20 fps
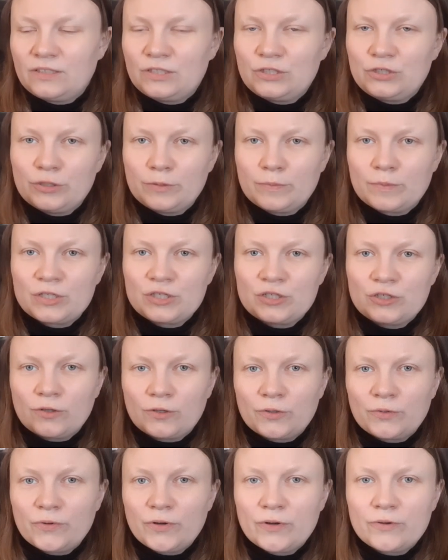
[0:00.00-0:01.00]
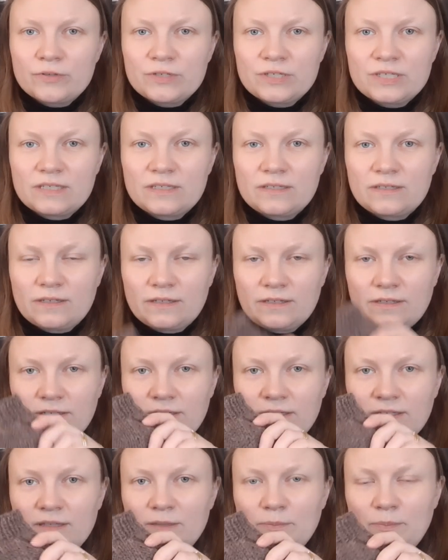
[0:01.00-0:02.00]
German short rows
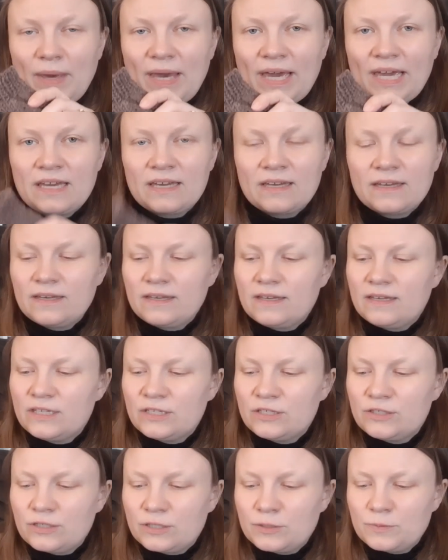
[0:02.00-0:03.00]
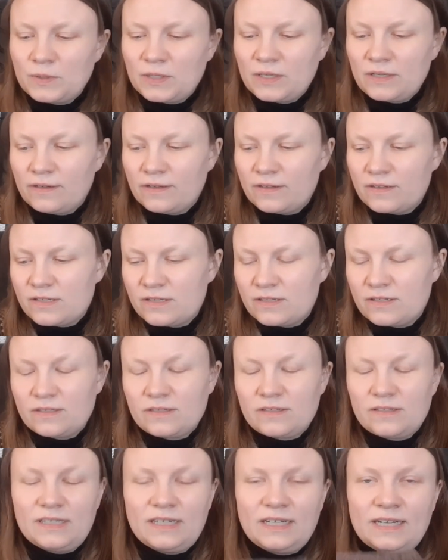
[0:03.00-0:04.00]
in the back, just because
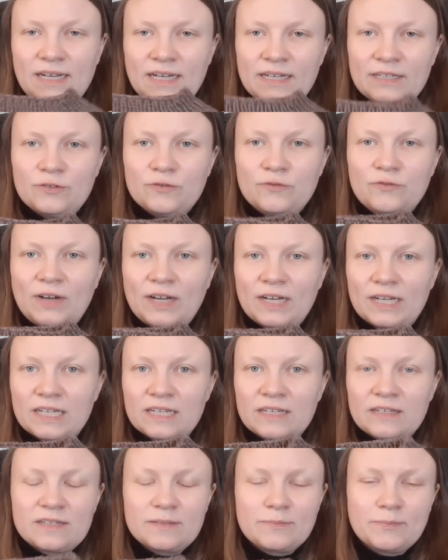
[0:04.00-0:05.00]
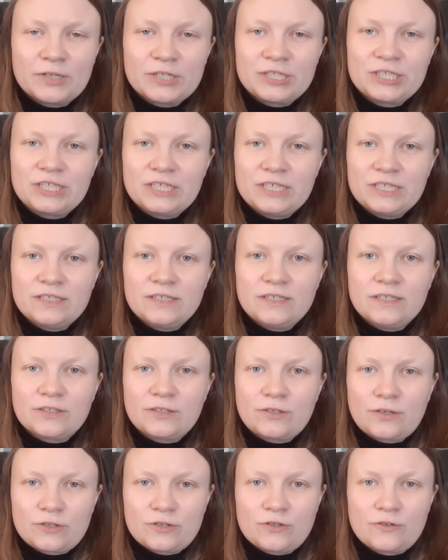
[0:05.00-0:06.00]
I do find it much easier
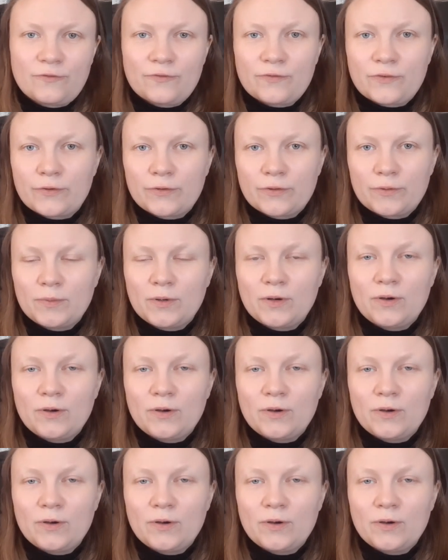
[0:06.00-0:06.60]
just to throw them